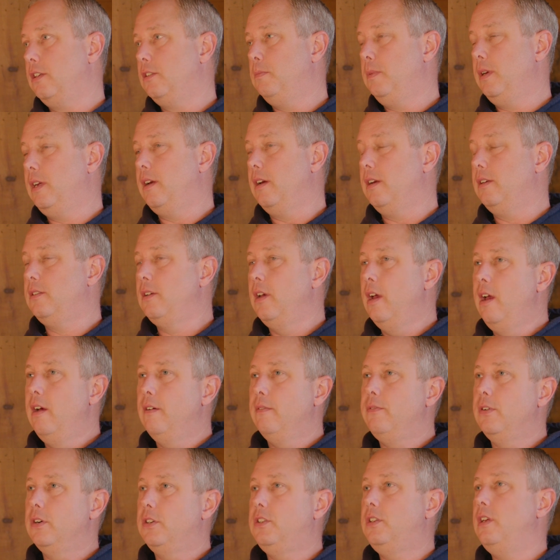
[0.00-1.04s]
Because
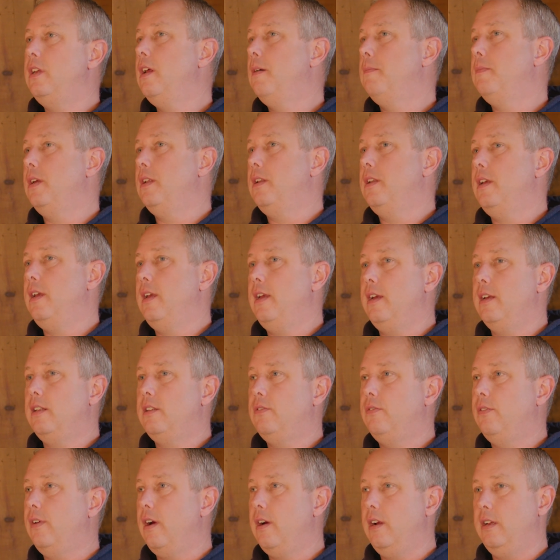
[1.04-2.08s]
for CWD, it's
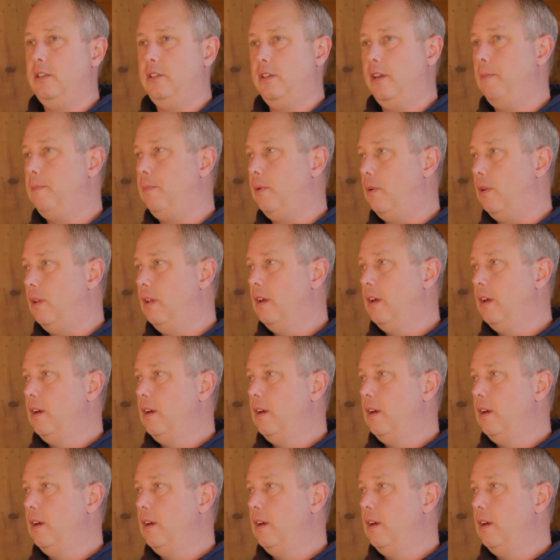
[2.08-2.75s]
very simple.